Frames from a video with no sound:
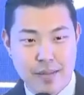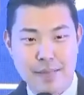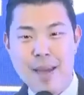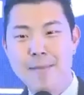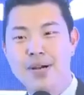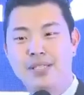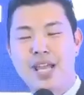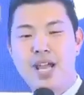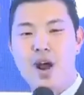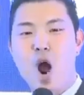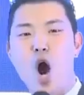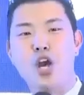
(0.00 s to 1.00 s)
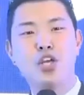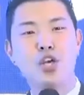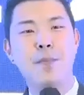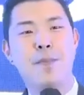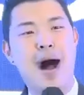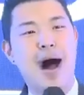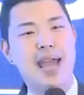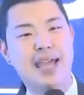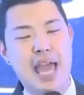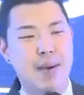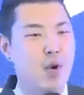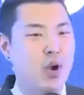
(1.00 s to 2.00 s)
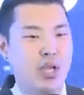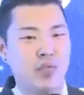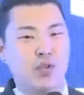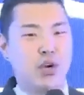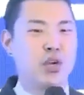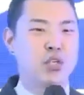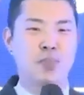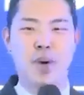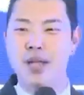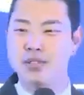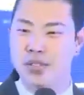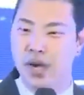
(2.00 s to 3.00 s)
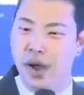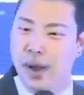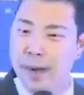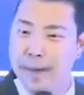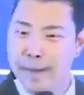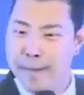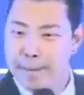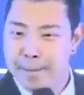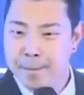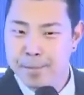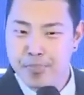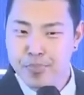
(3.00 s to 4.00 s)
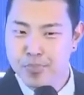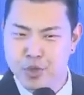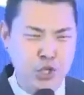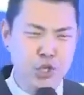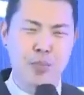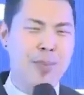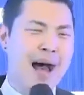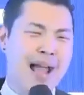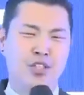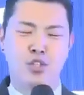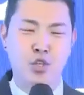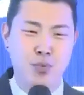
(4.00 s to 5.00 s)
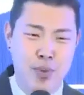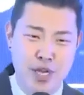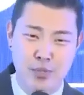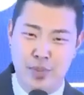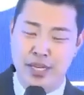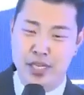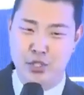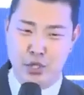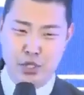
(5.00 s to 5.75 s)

Members here, are you buying Hemohim for your sponsor? Do you buy toothbrush because